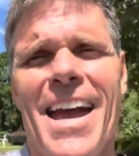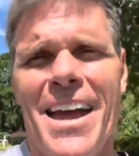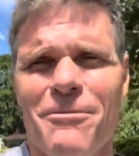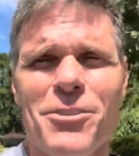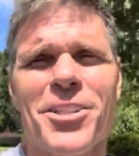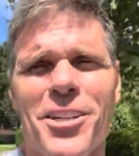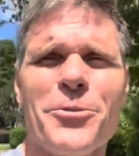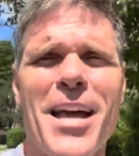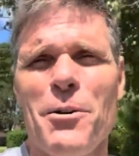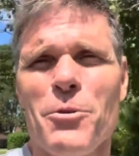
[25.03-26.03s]
every single
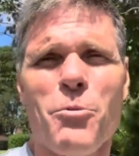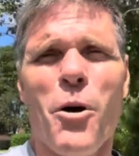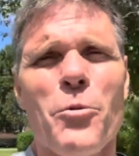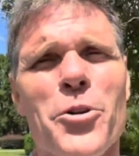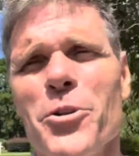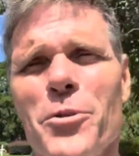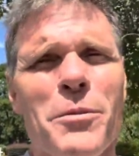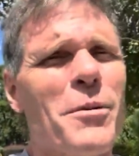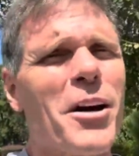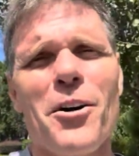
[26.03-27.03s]
day with what we're doing,
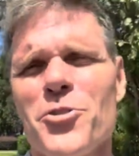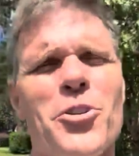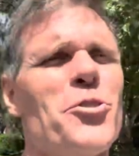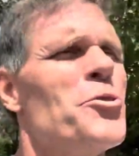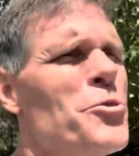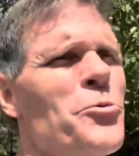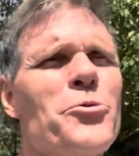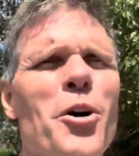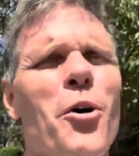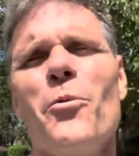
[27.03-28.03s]
because you
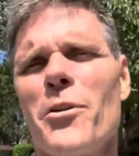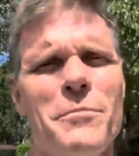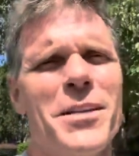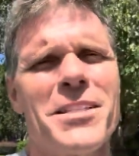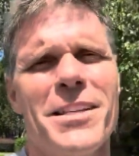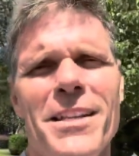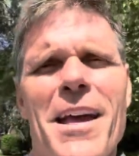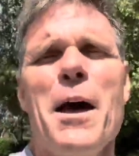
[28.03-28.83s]
don't want to miss it.